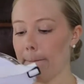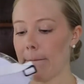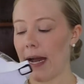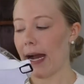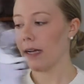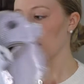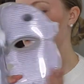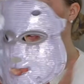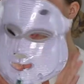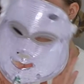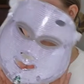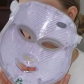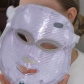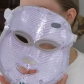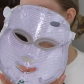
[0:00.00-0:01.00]
mask, so
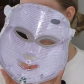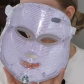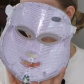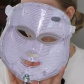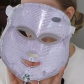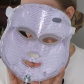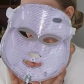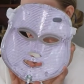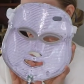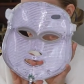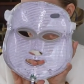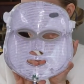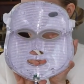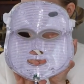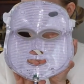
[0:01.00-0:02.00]
if you turn it around,
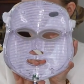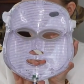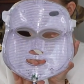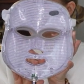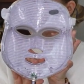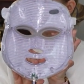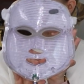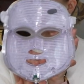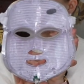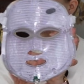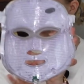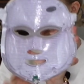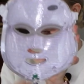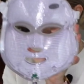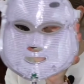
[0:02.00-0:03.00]
you can kind
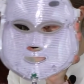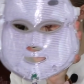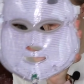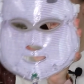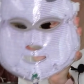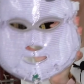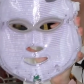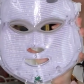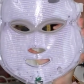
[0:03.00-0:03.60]
of see